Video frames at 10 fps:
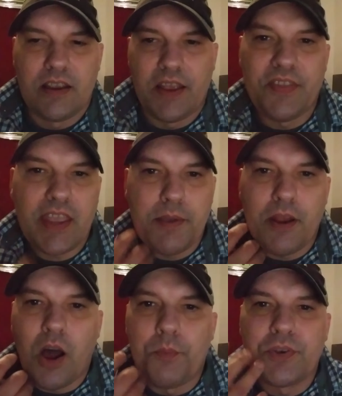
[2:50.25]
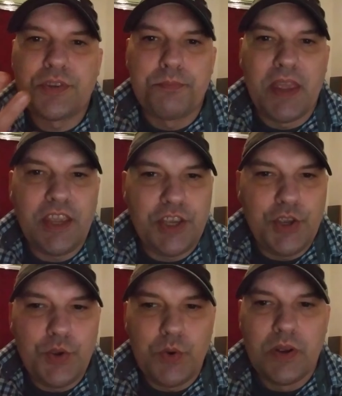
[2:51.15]
and they can almost make
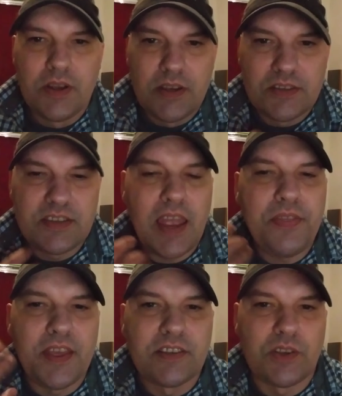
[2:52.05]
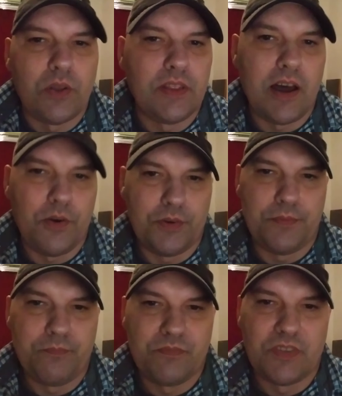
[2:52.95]
you say things out loud
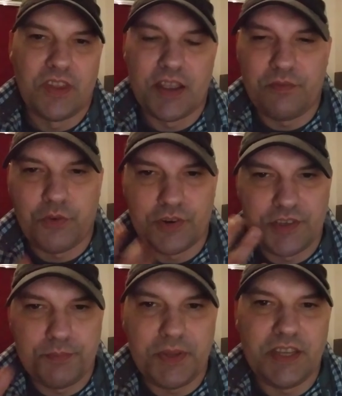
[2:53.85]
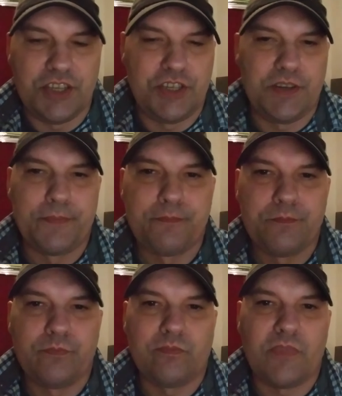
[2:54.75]
like for speech.
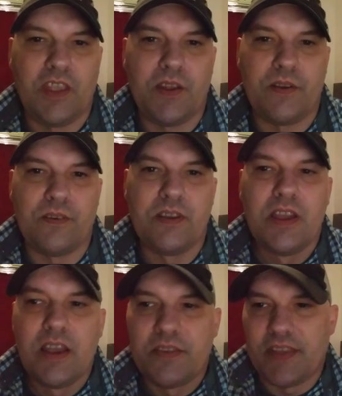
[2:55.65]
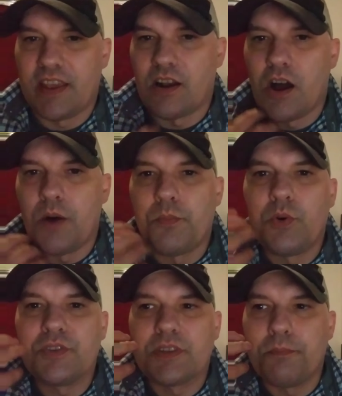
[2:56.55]
You know, they can
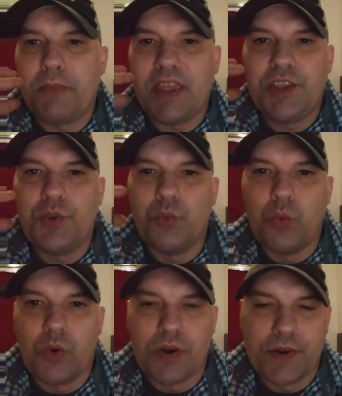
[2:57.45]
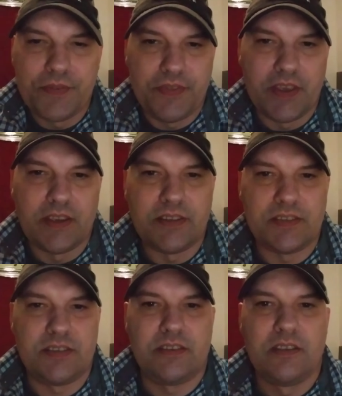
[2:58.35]
almost make you word
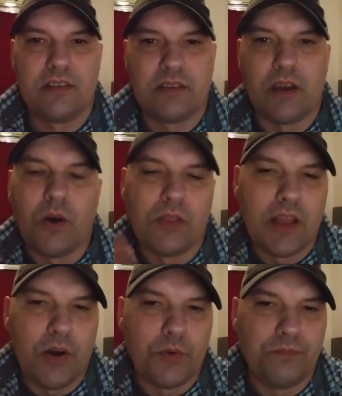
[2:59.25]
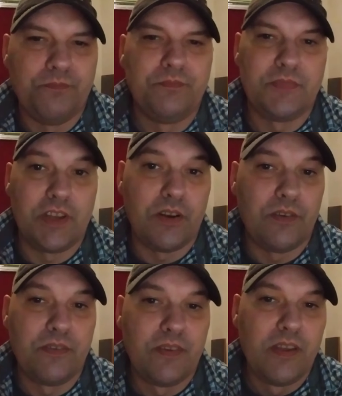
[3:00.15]
things out loud. You know,
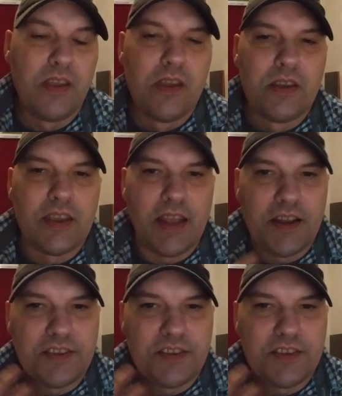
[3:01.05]
and